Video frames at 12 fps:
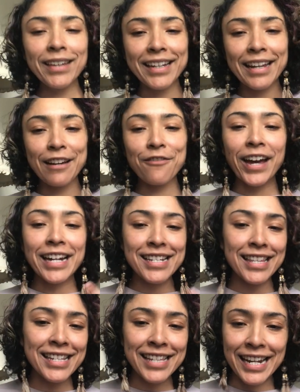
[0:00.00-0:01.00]
It invites
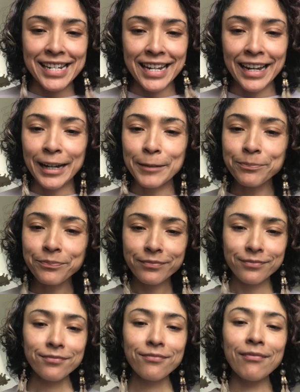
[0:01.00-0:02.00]
this idea
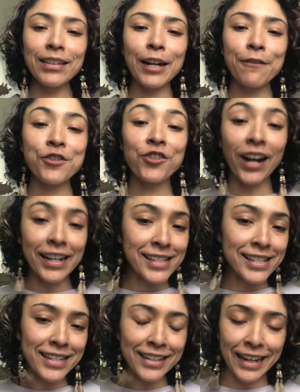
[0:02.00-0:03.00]
of
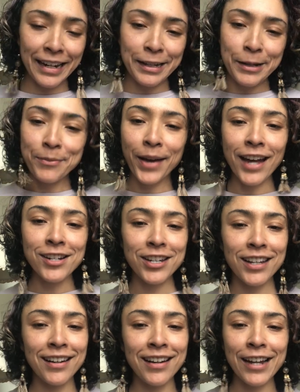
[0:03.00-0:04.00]
trust and
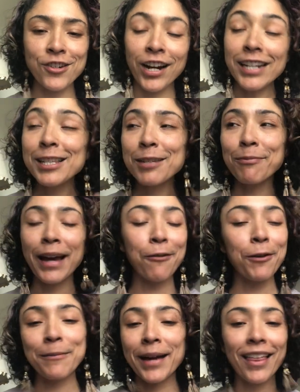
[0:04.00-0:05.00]
compassion. I trust
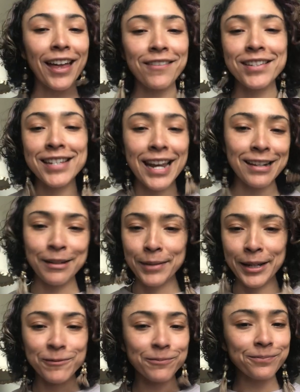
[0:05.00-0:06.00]
where my life is taking
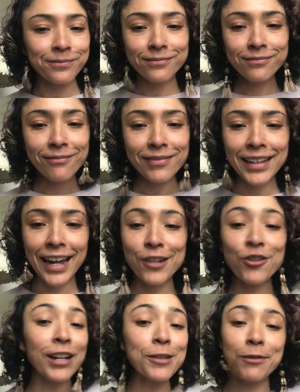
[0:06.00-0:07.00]
me. I
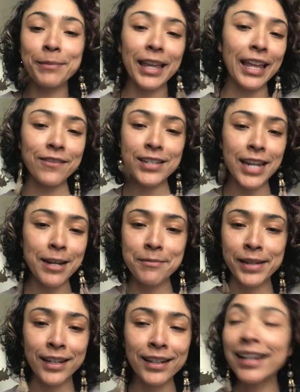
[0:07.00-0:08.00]
trust where my life is taking
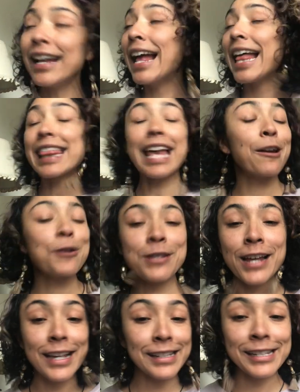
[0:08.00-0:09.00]
me. That
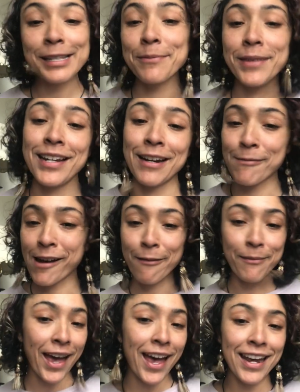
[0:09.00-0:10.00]
doesn't mean I'm not
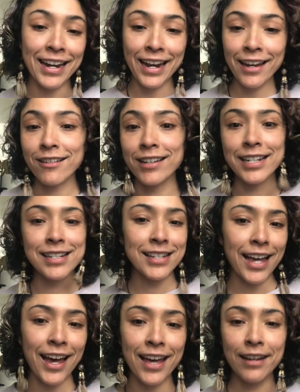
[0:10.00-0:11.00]
mad and angry and
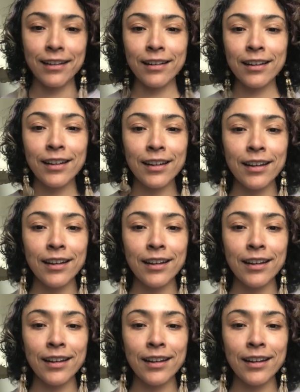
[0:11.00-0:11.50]
sad and